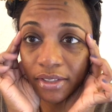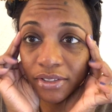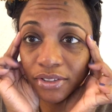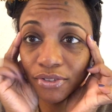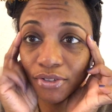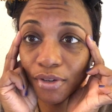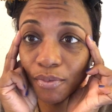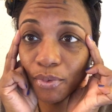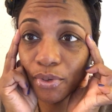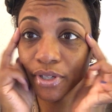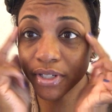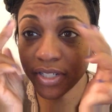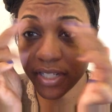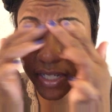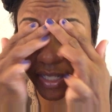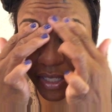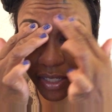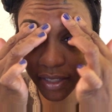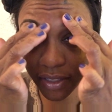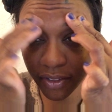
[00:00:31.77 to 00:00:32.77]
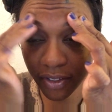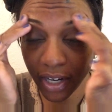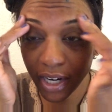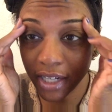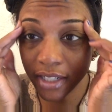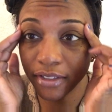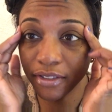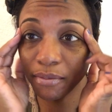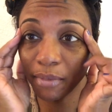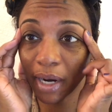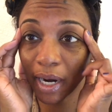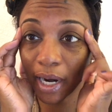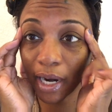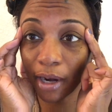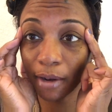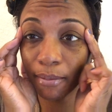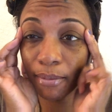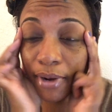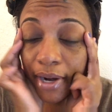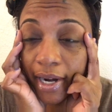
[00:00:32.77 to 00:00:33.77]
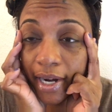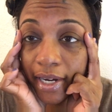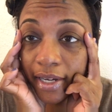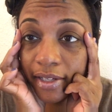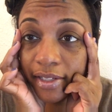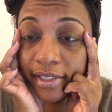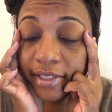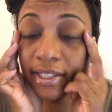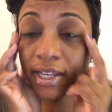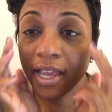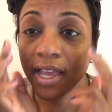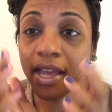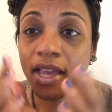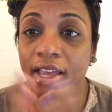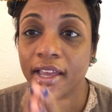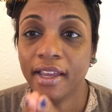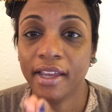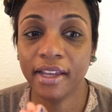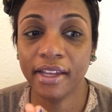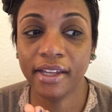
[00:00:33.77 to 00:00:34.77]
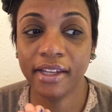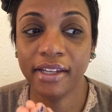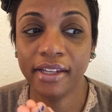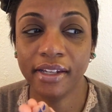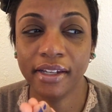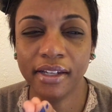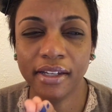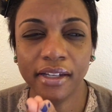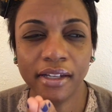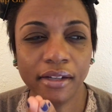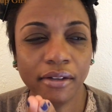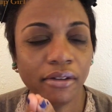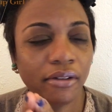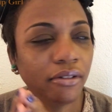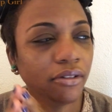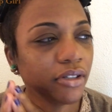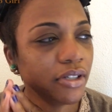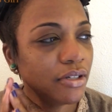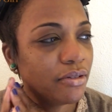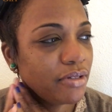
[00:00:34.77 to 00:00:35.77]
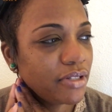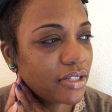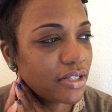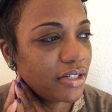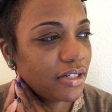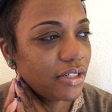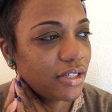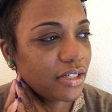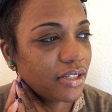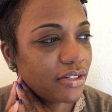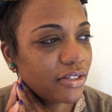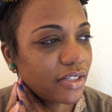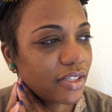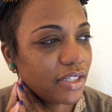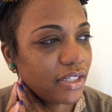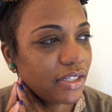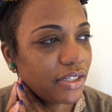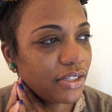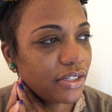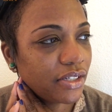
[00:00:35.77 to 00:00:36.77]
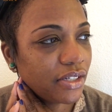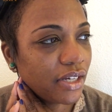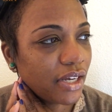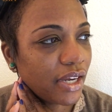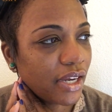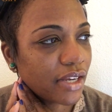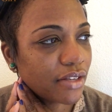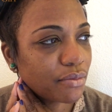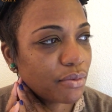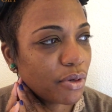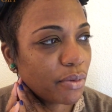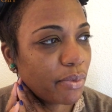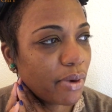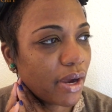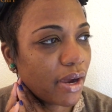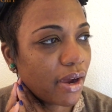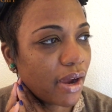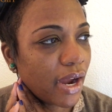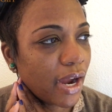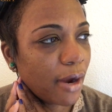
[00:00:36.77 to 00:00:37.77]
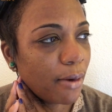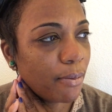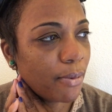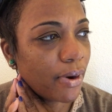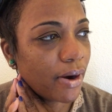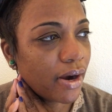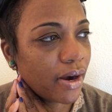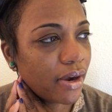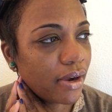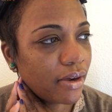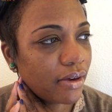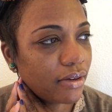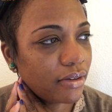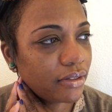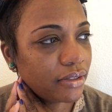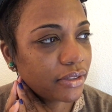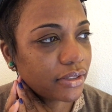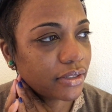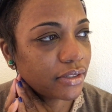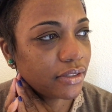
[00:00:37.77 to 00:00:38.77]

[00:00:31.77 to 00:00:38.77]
showing more detail on how I do my eyebrows and it was another thing she asked me about eyebrows.